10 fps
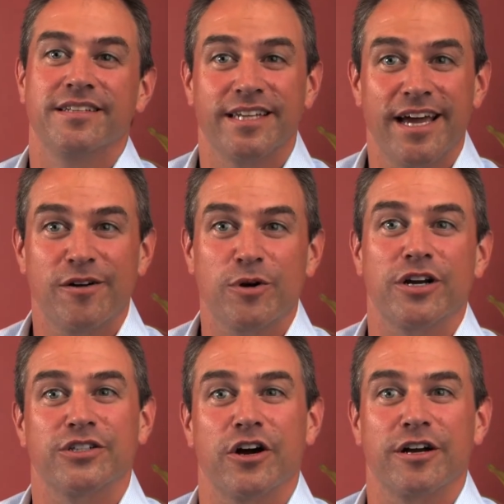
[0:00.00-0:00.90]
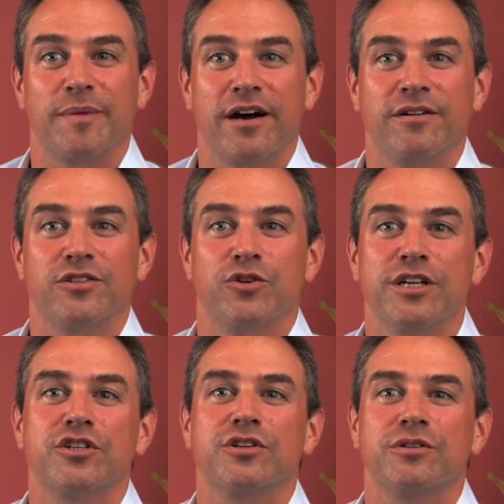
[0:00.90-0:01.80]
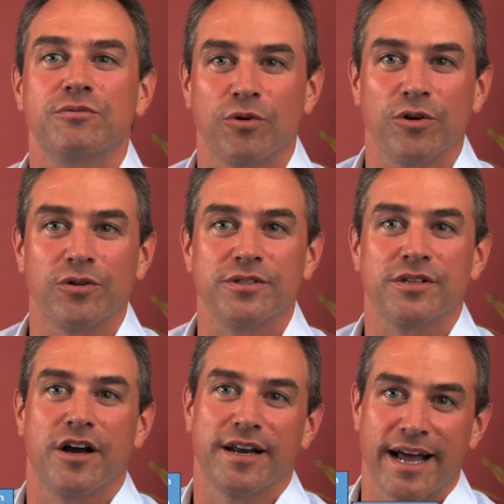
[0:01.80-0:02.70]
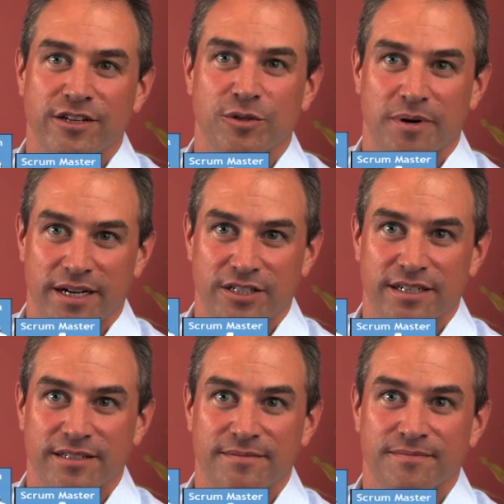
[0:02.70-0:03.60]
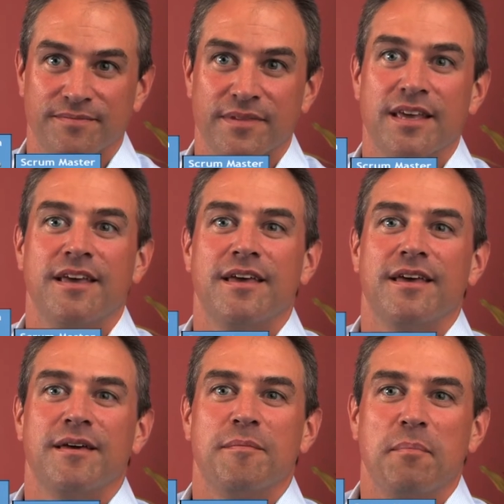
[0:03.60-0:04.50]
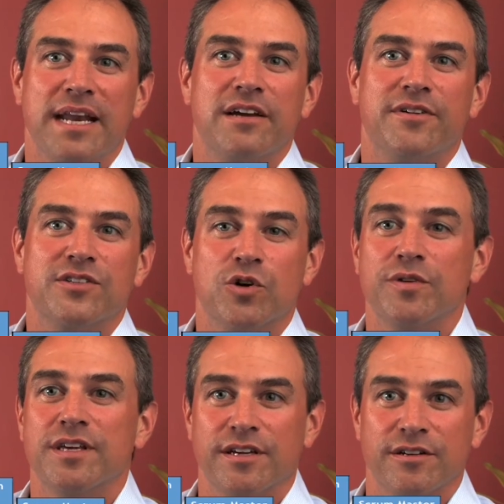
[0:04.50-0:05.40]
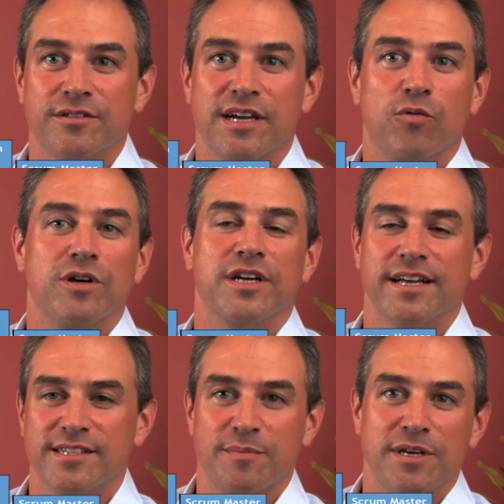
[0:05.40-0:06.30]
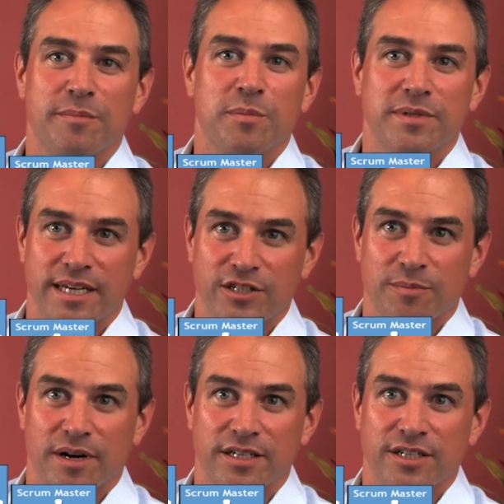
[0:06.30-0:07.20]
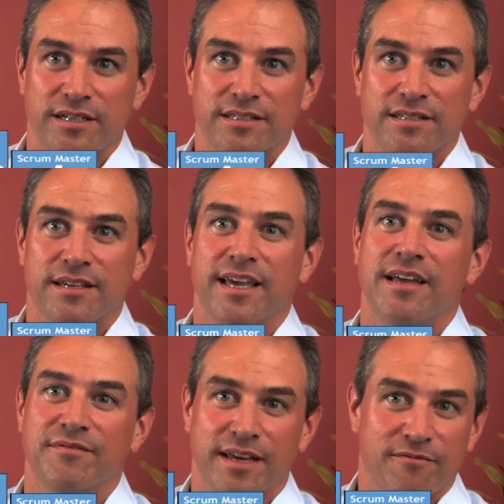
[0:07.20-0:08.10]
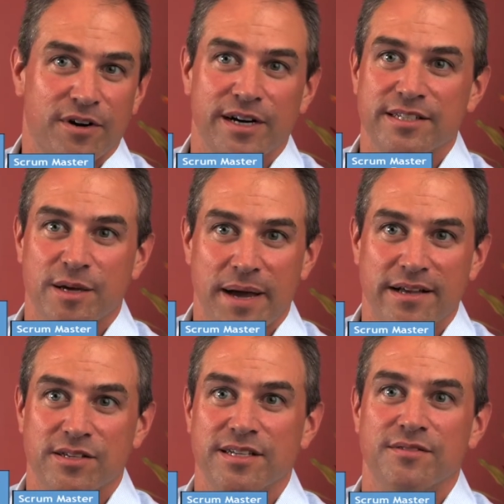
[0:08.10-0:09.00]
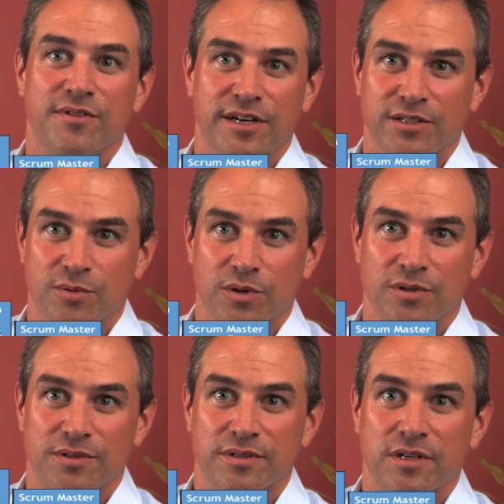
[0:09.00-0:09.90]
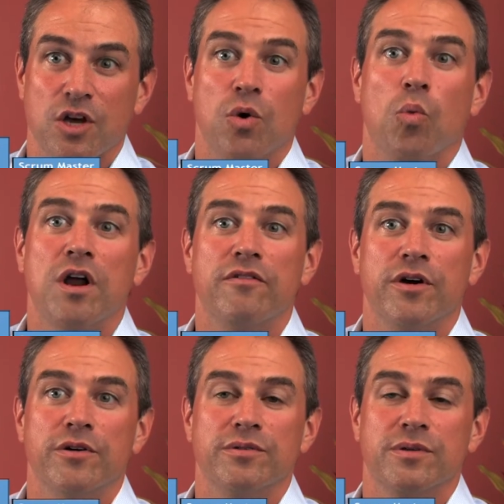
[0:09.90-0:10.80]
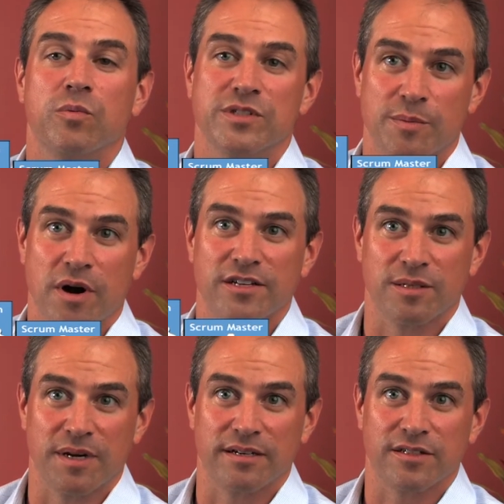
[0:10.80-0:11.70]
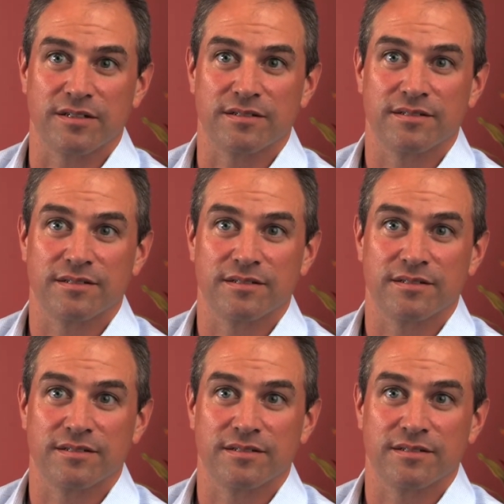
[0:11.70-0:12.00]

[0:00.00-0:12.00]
Today, we're going to talk about traditional roles on an Agile project. Many of us over the years have worked on SAP implementation projects in various capacities and various roles. One of those was the project manager.